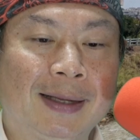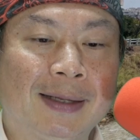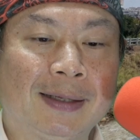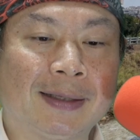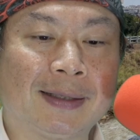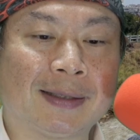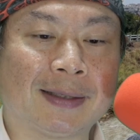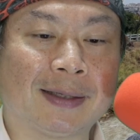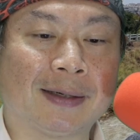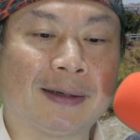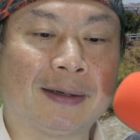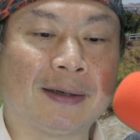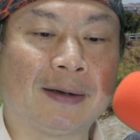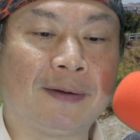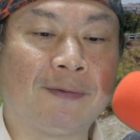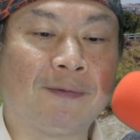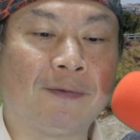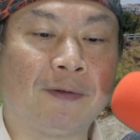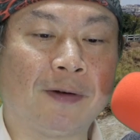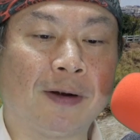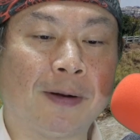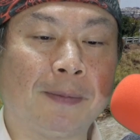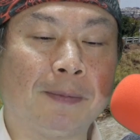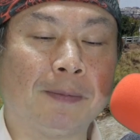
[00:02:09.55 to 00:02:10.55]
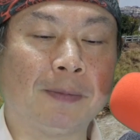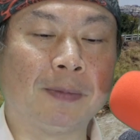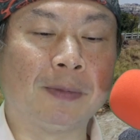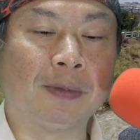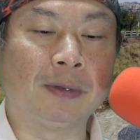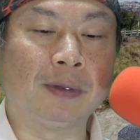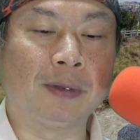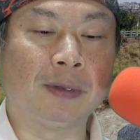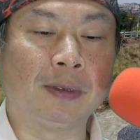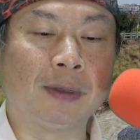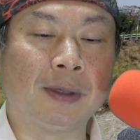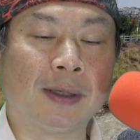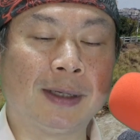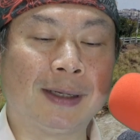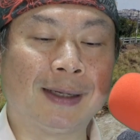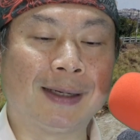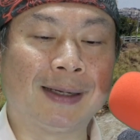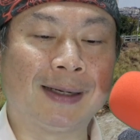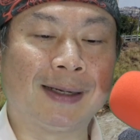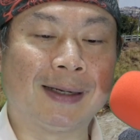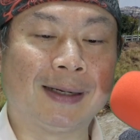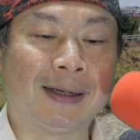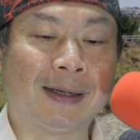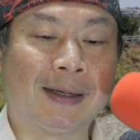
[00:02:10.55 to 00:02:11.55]
start from
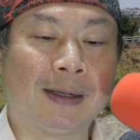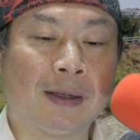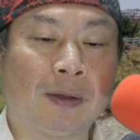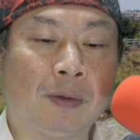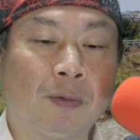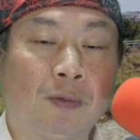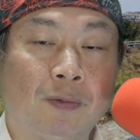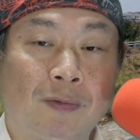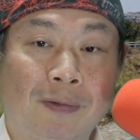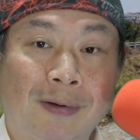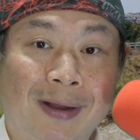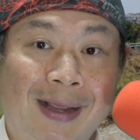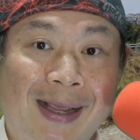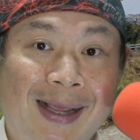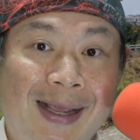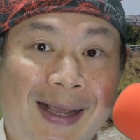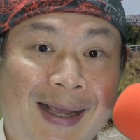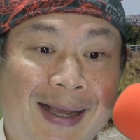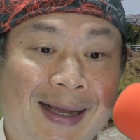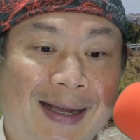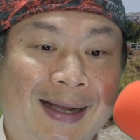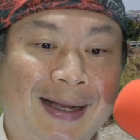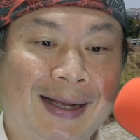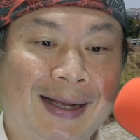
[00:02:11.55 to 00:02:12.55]
3